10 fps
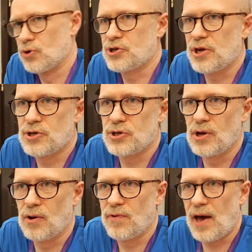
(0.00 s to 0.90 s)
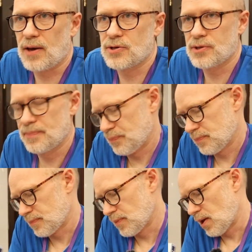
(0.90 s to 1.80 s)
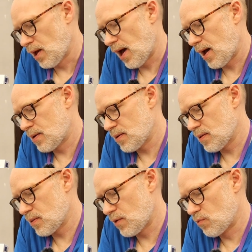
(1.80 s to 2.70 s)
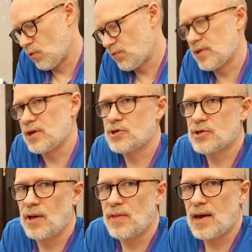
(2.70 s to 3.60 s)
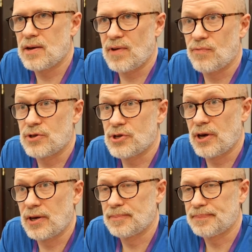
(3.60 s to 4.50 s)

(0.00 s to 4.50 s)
or 6 is no effect. And they roll for this at the end of every turn.